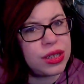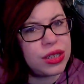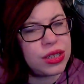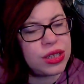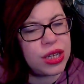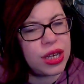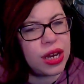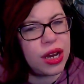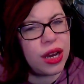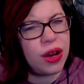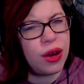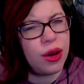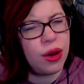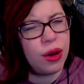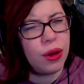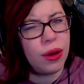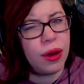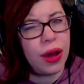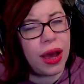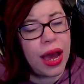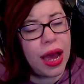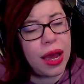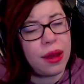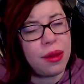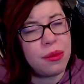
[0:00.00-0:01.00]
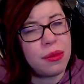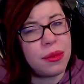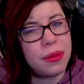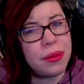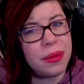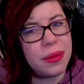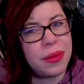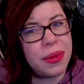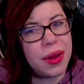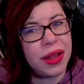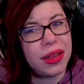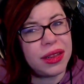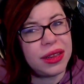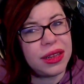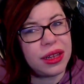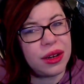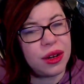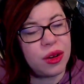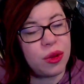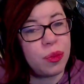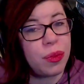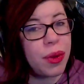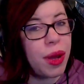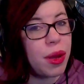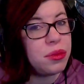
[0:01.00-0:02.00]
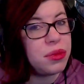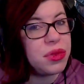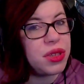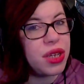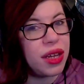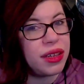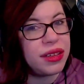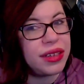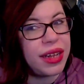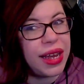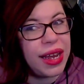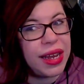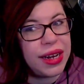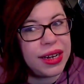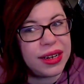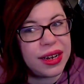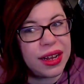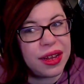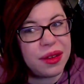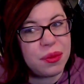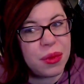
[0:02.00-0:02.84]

So I'm a little bummed on that